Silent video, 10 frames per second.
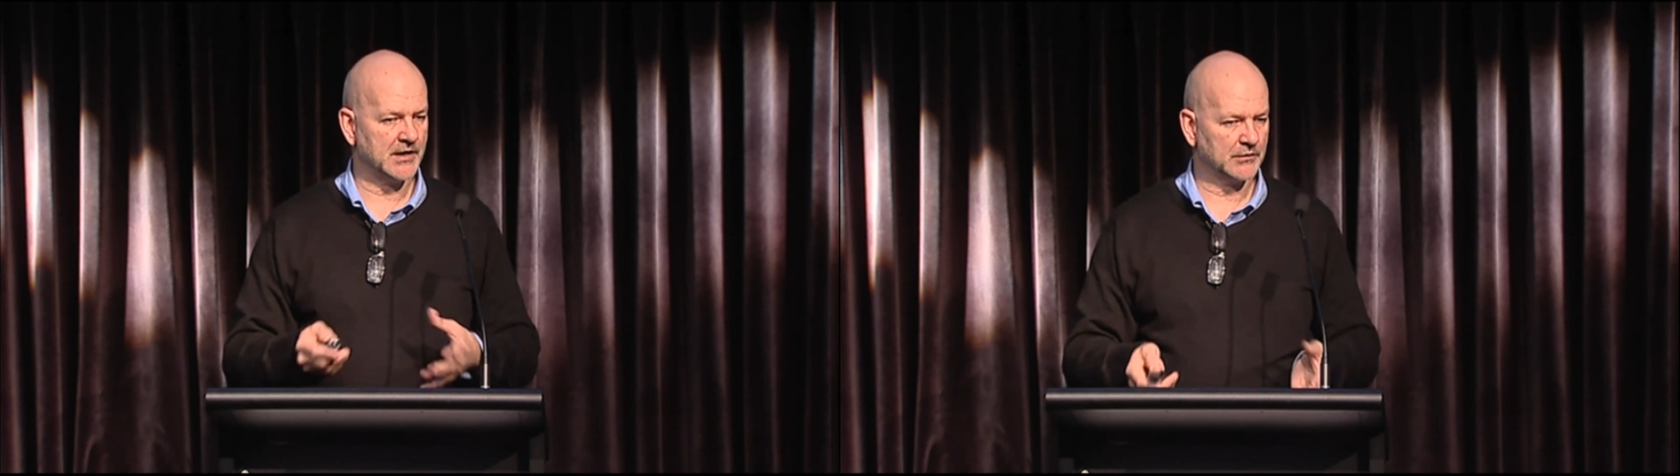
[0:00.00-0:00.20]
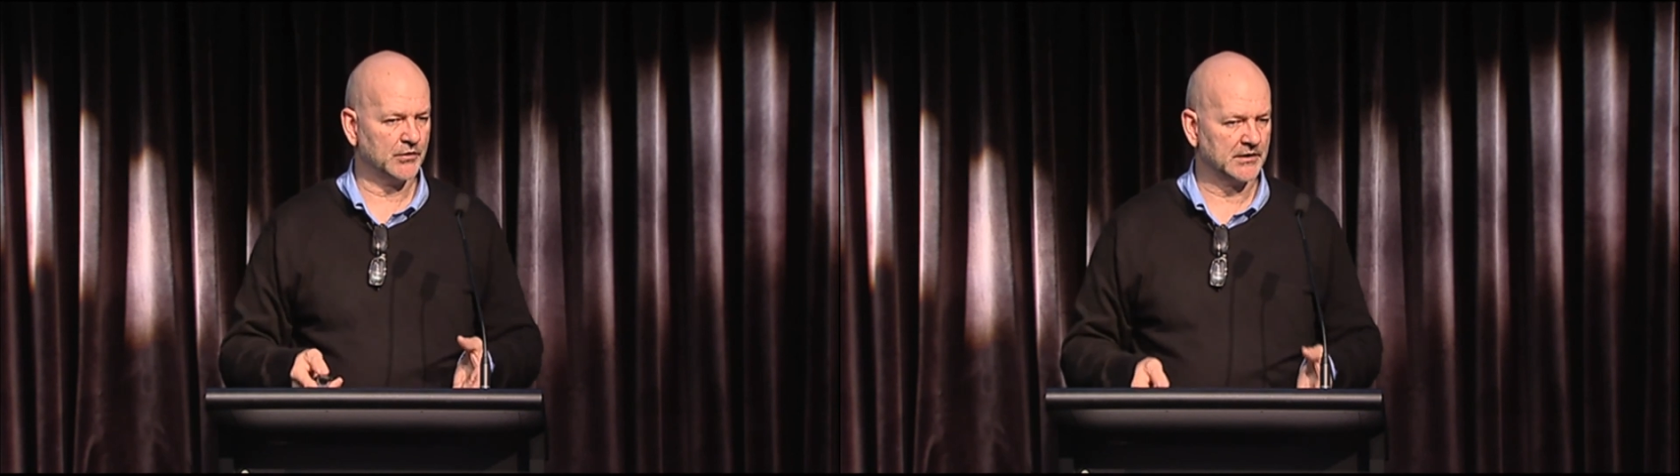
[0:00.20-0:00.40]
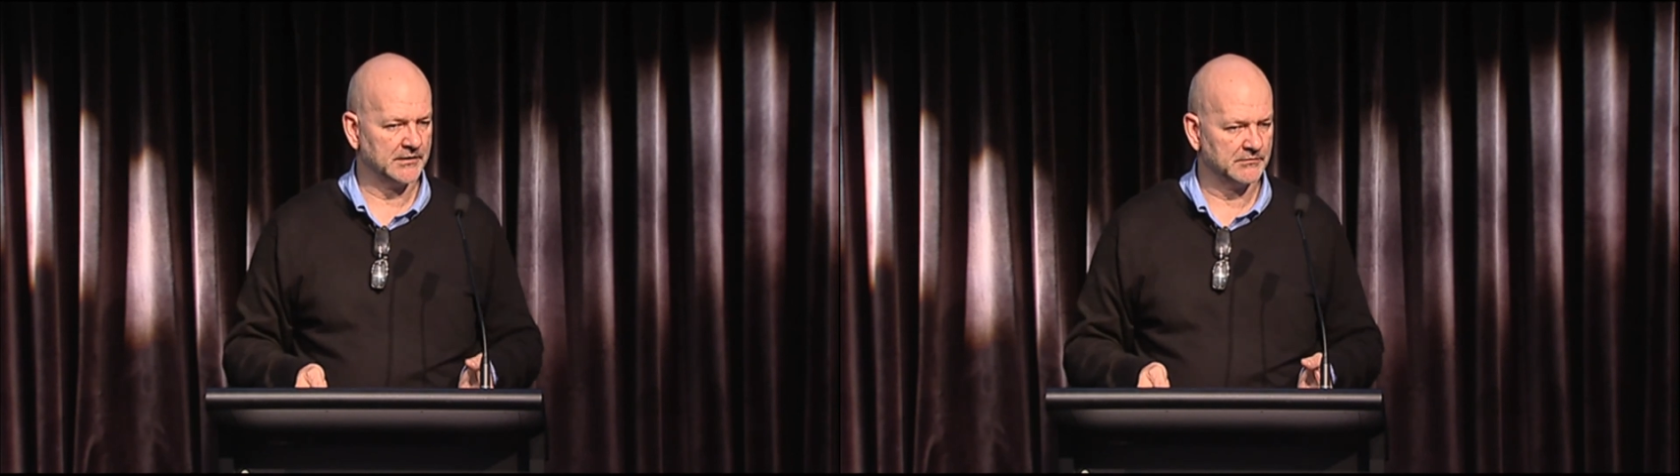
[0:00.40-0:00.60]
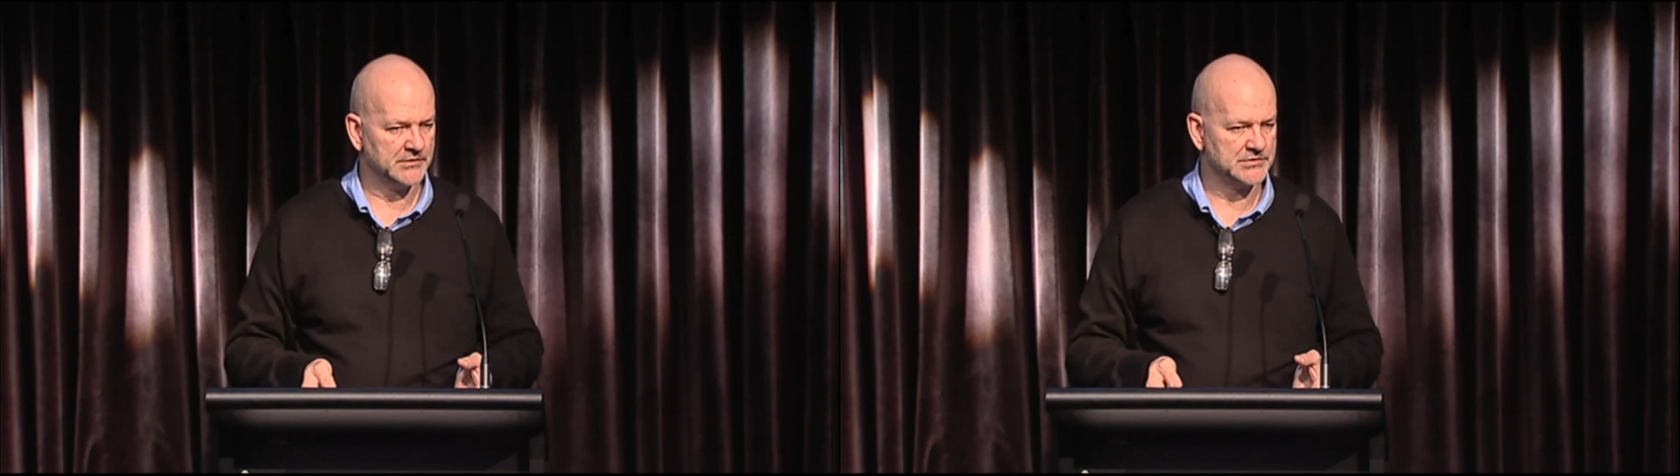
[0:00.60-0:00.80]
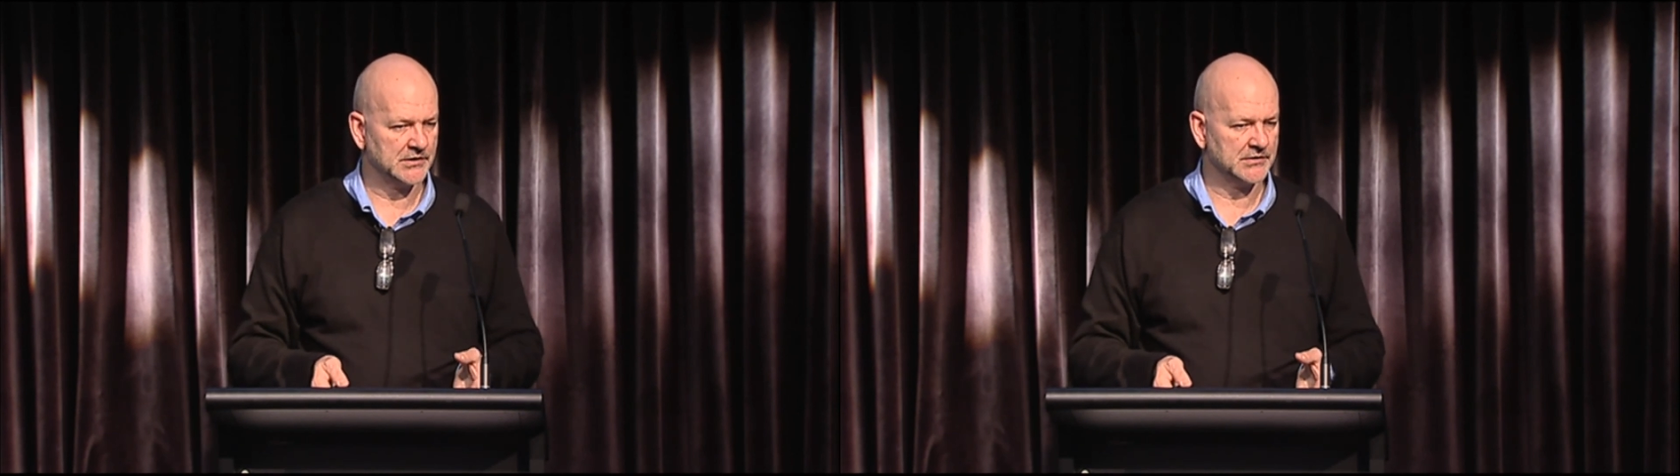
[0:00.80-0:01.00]
how quickly it
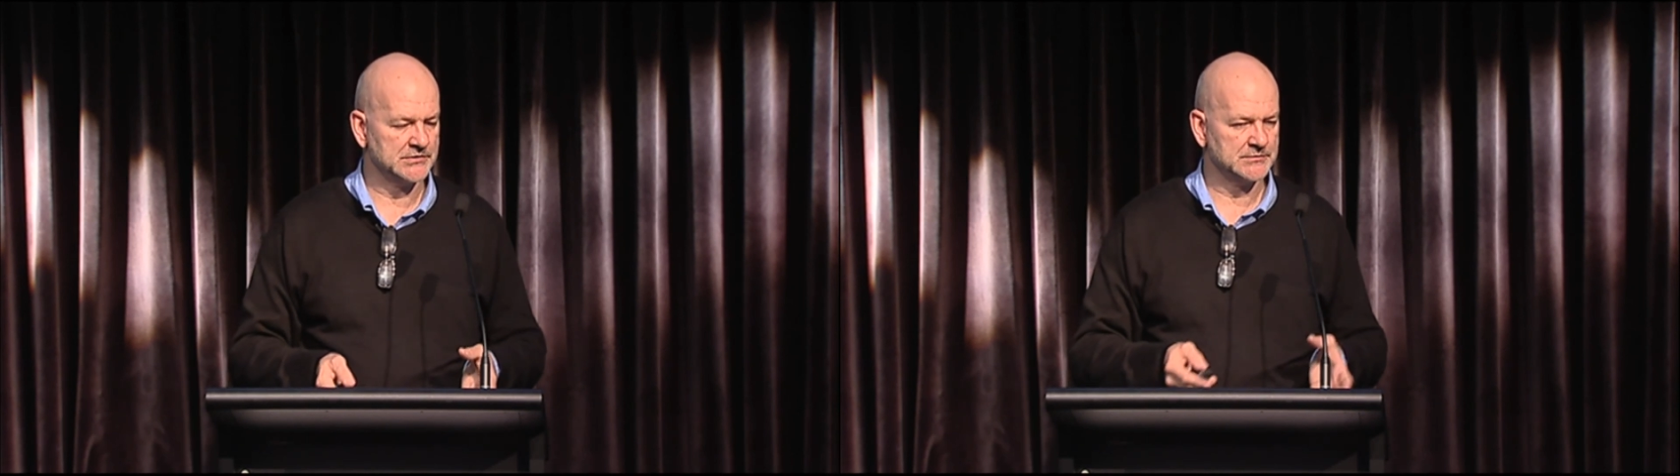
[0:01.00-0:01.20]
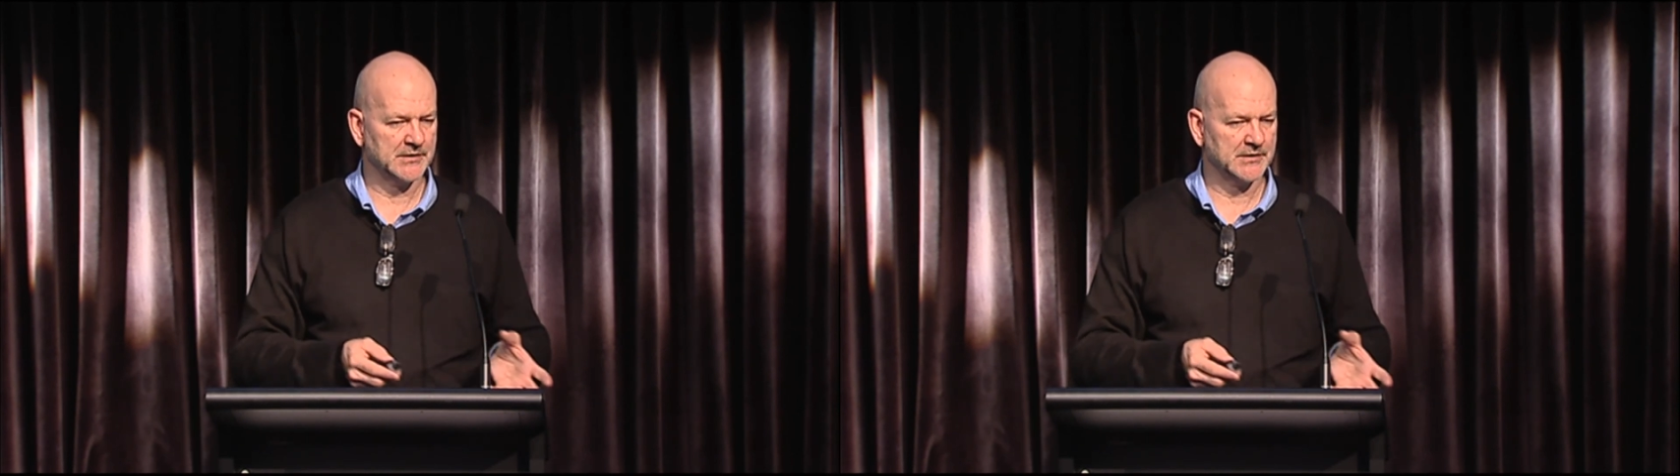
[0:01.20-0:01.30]
recharges,